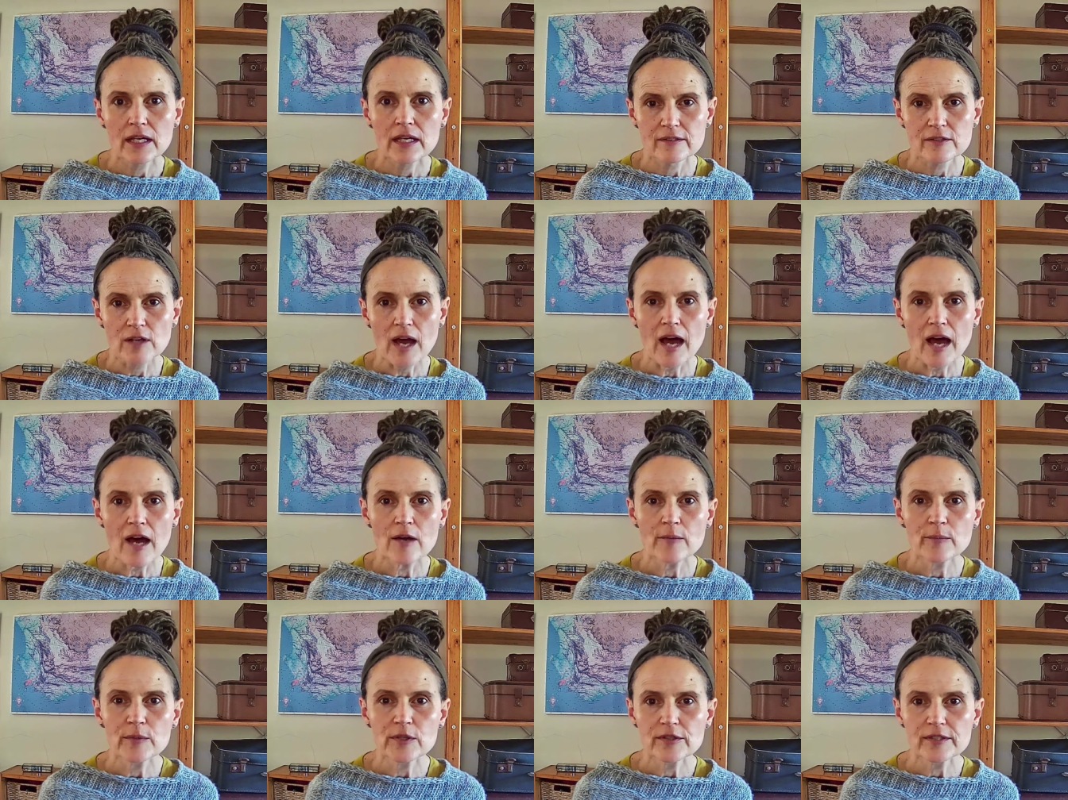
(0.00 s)
How
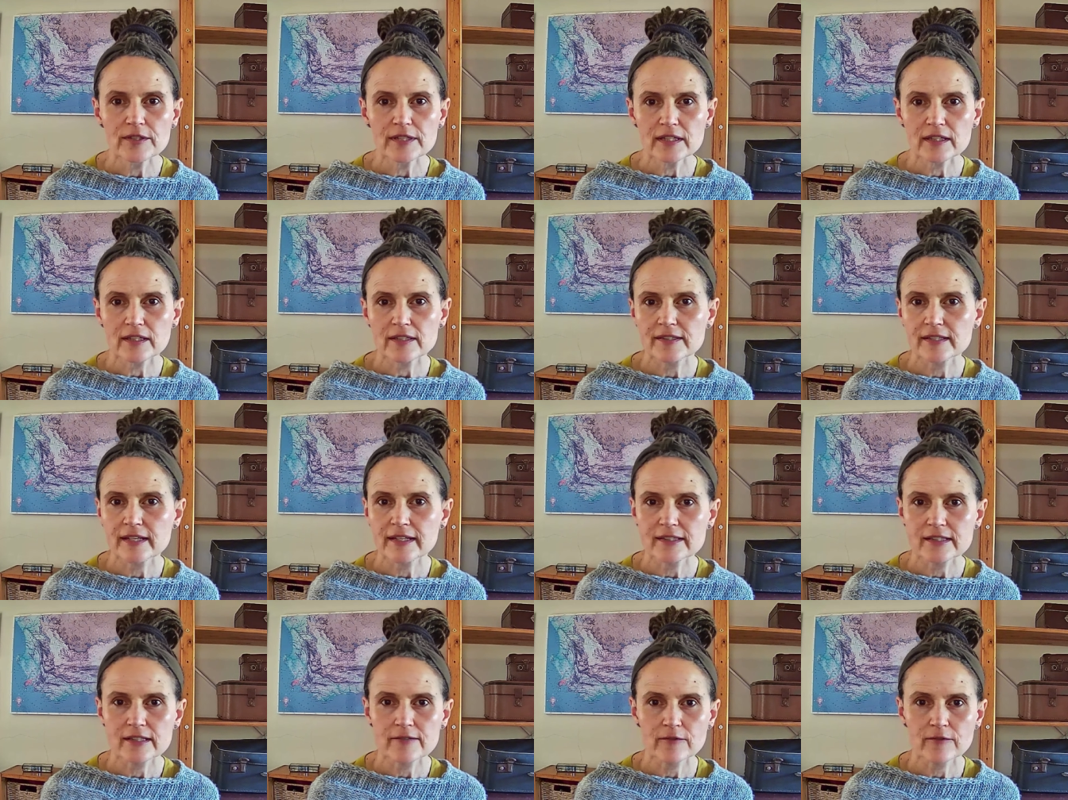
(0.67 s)
I'm using the
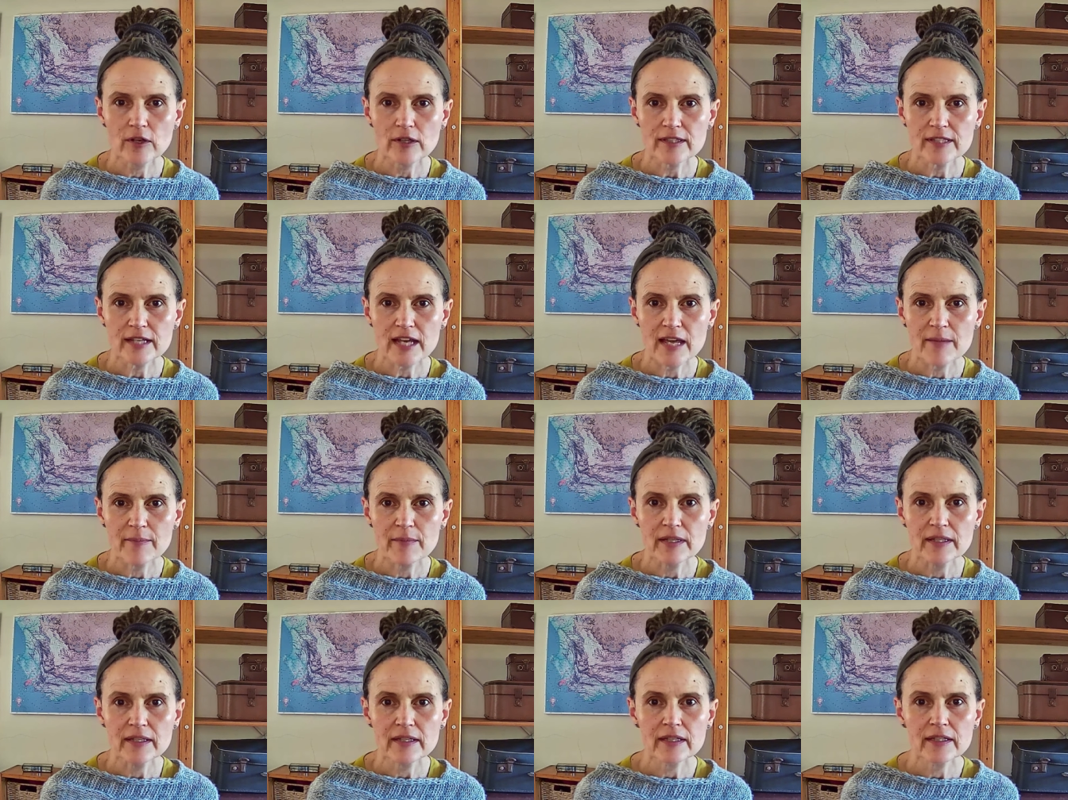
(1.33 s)
sense of
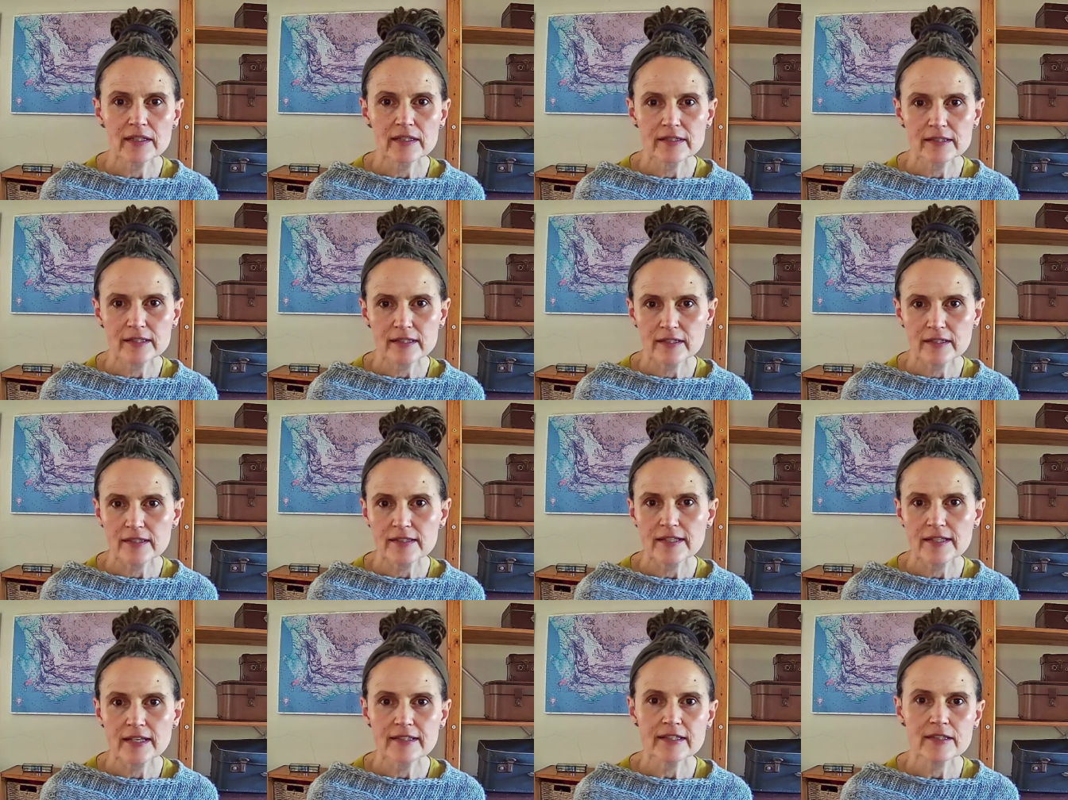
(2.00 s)
containment is in the
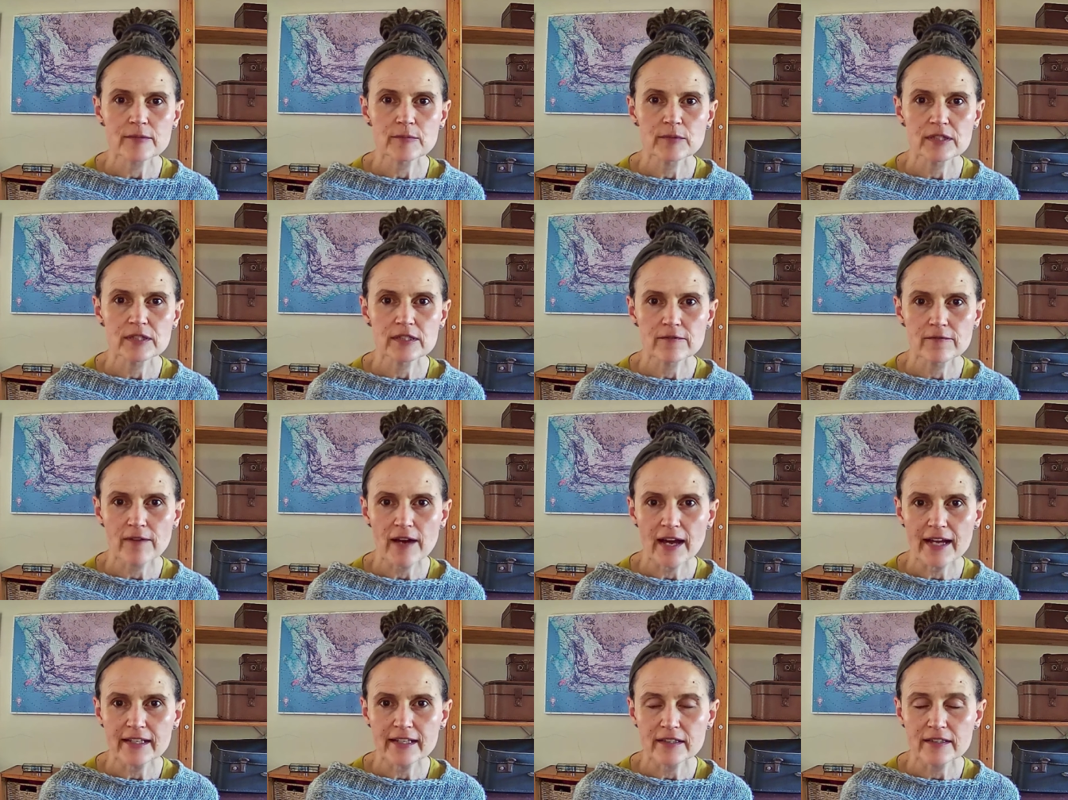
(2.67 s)
sense it was
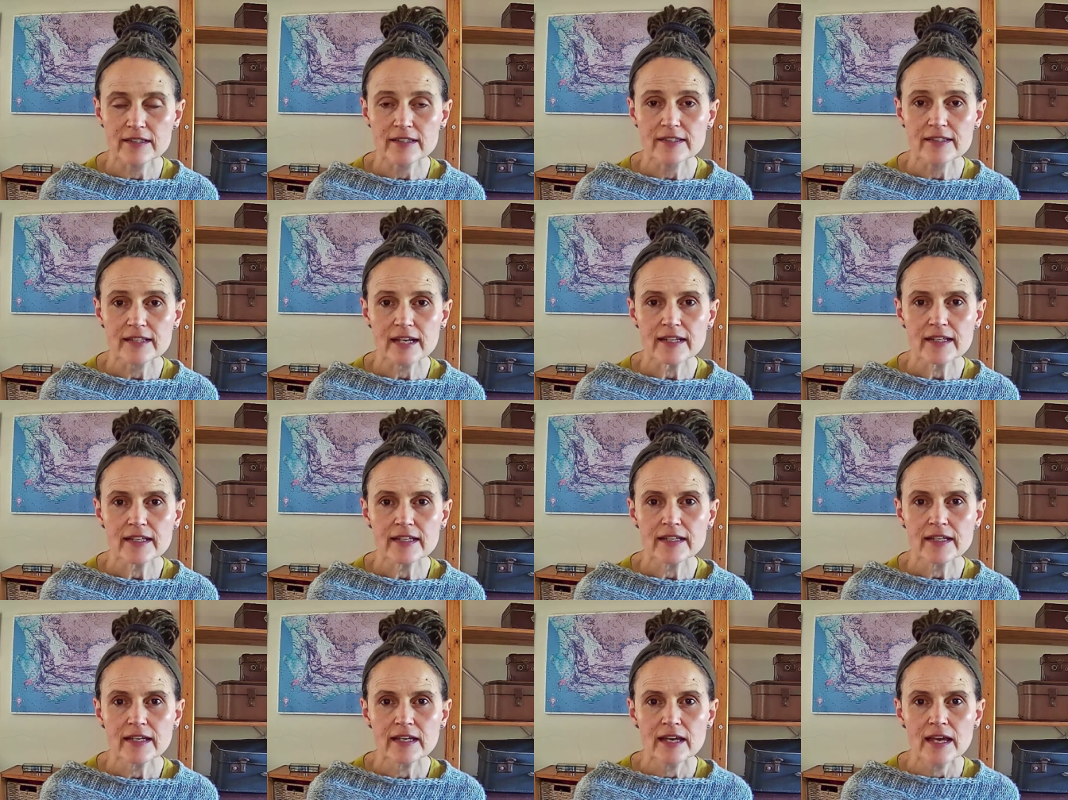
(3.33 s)
defined in the
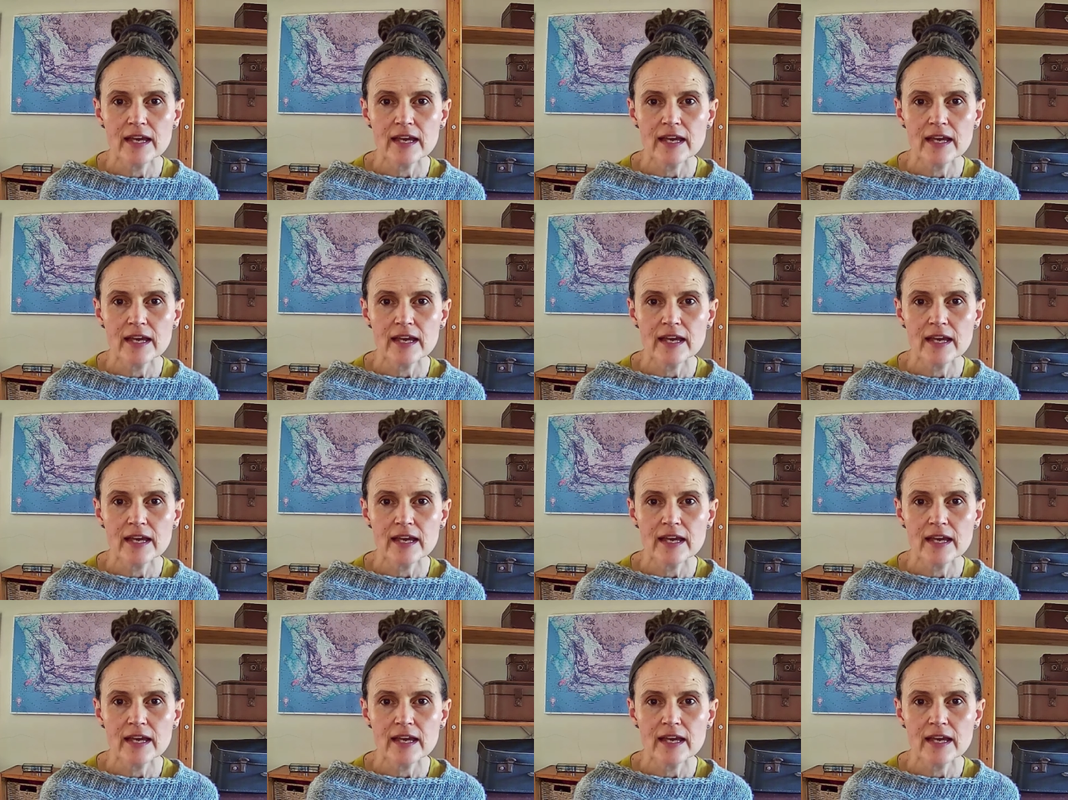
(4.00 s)
study,